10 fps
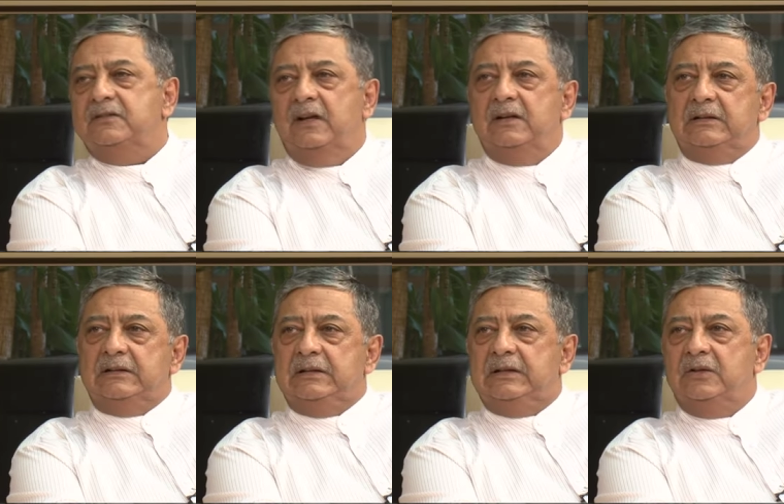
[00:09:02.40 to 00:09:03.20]
cycle
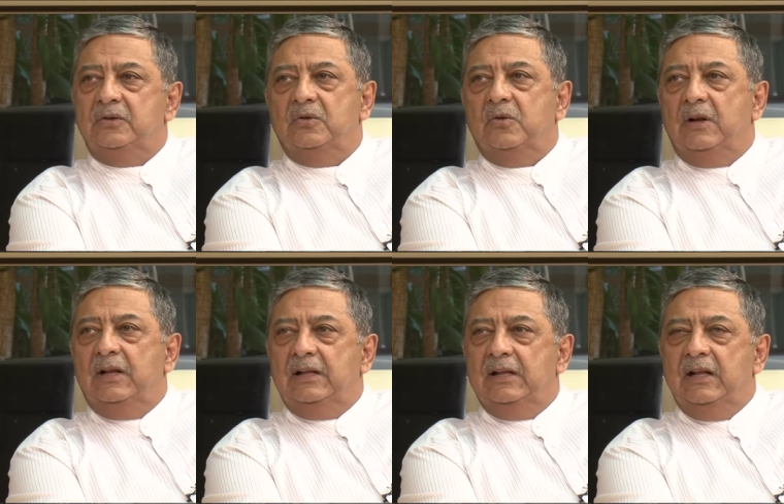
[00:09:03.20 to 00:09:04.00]
to
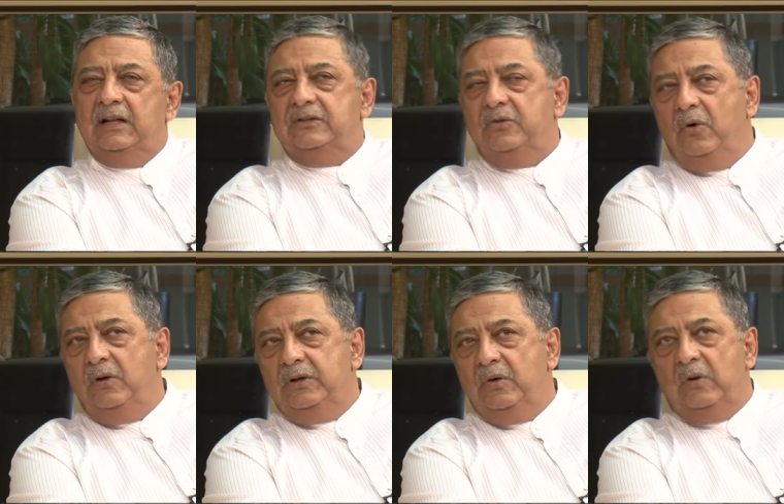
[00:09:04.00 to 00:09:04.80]
collect the egg. So
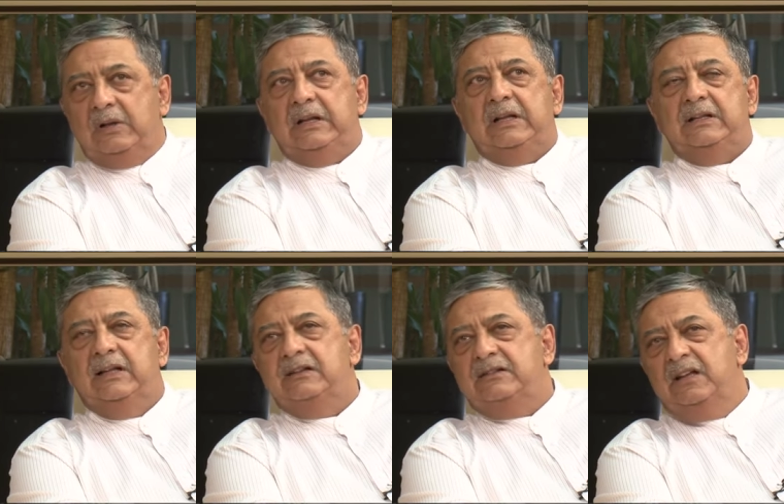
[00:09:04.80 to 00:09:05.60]
all in all,
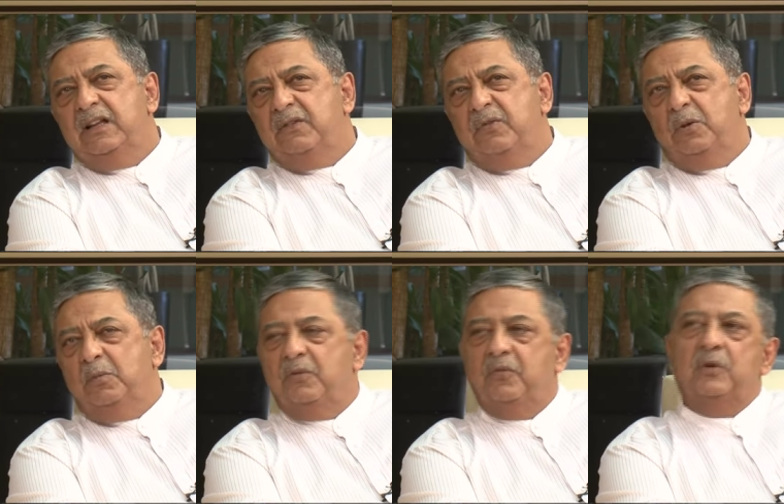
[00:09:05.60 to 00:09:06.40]
they stay here for
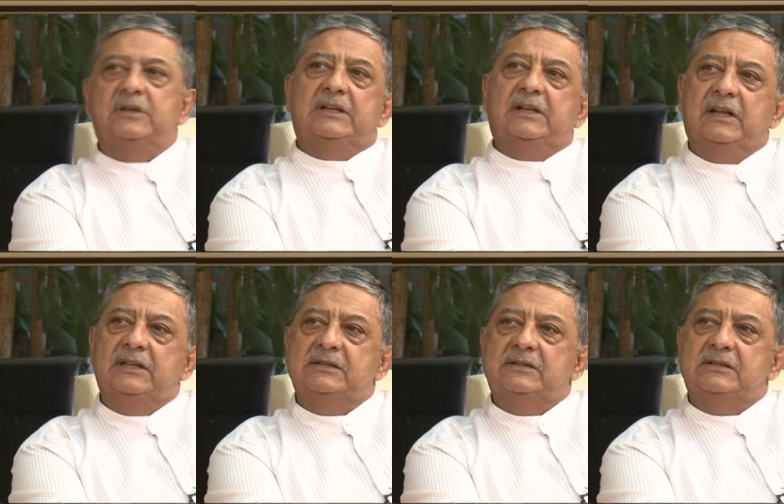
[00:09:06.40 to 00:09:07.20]
about 14 days.